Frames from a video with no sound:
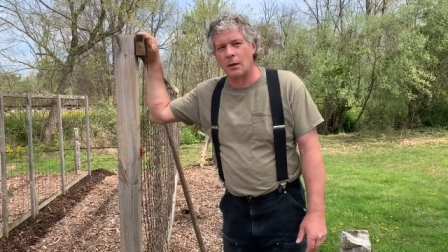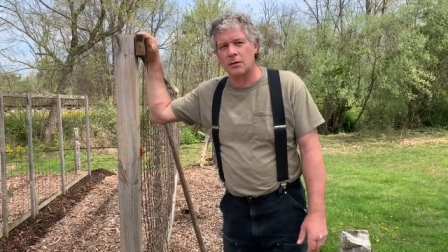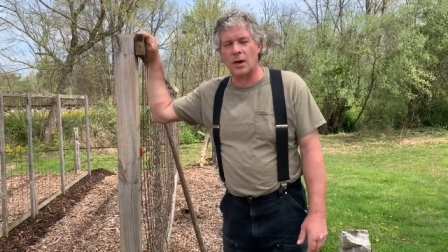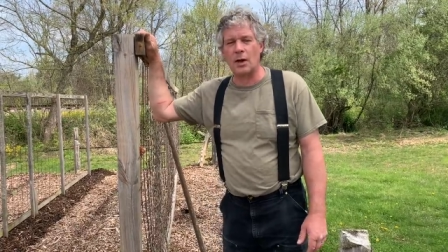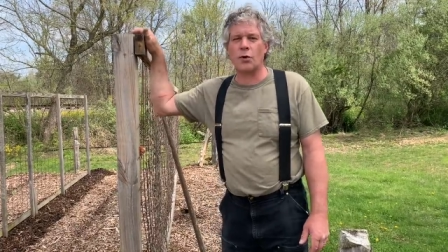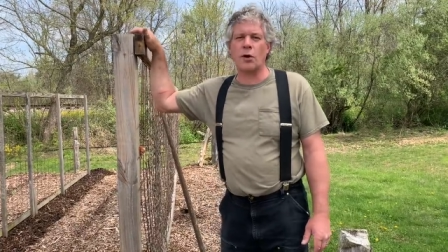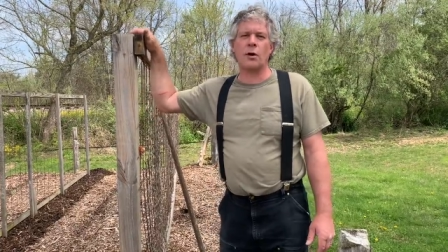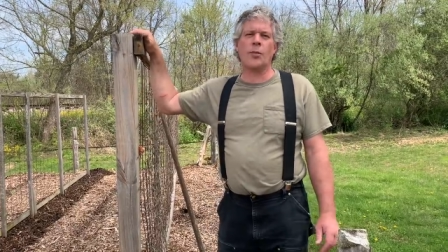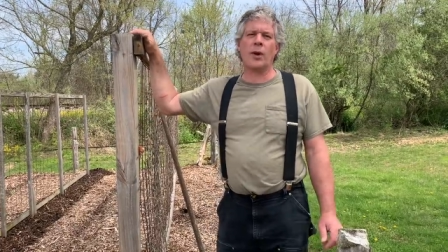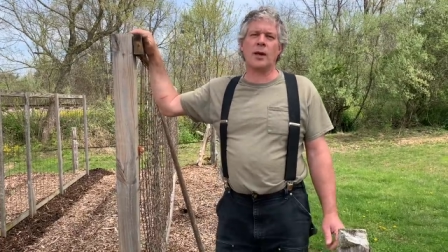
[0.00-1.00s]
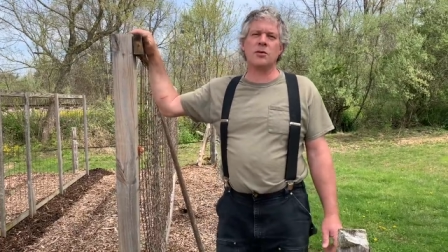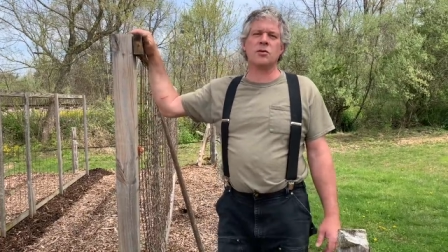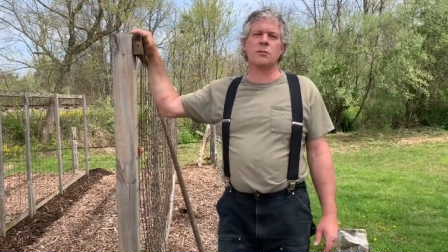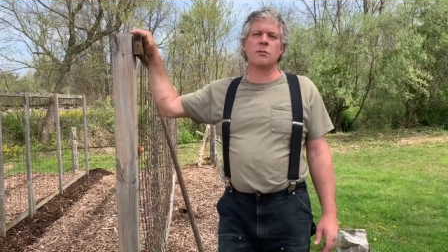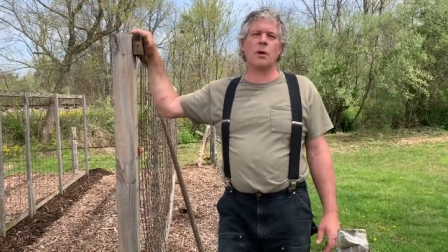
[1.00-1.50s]
Today we're going to plant
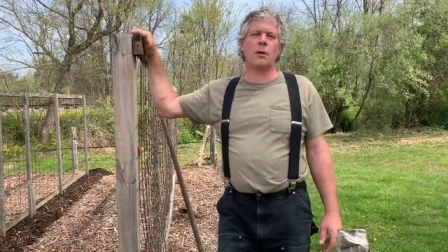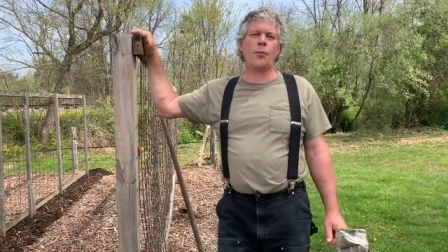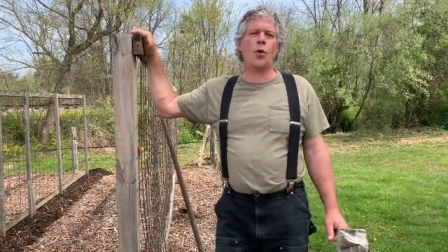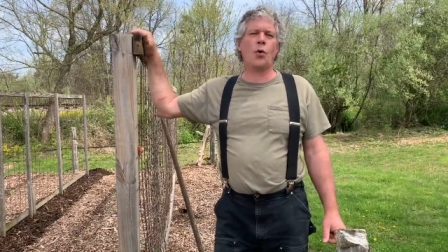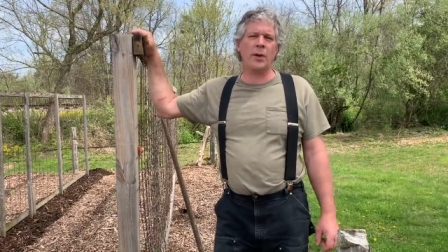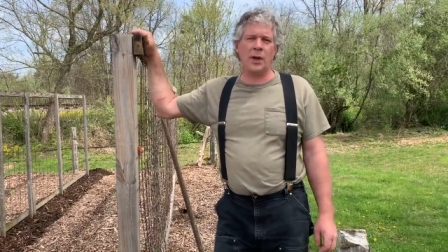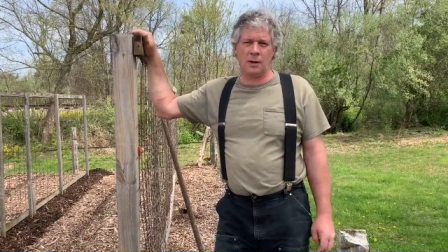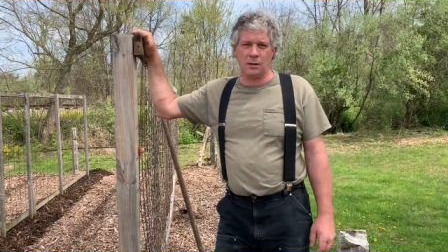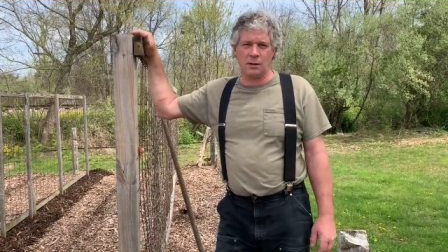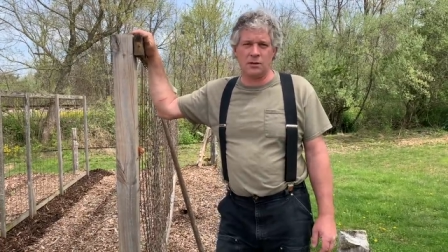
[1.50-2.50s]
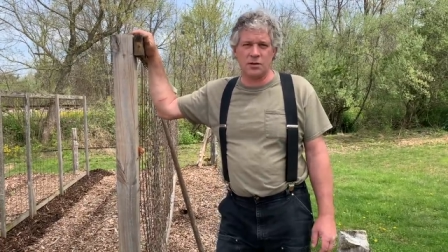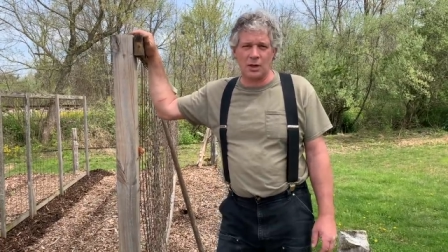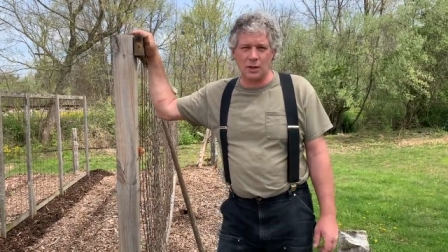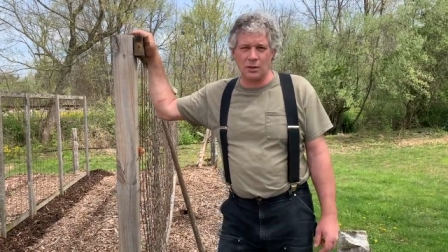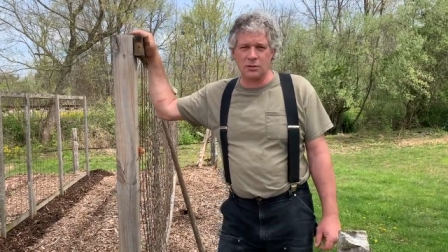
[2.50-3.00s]
some pole bean
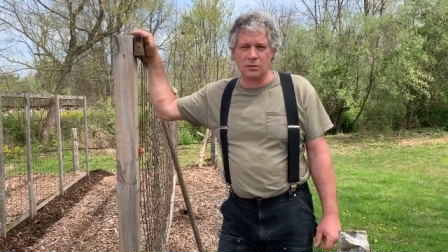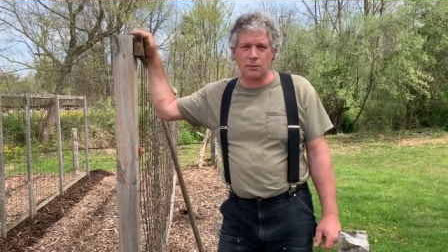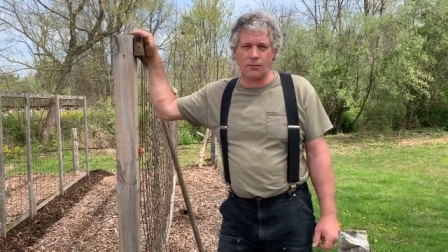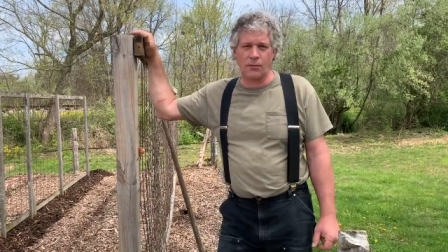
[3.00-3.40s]
seeds.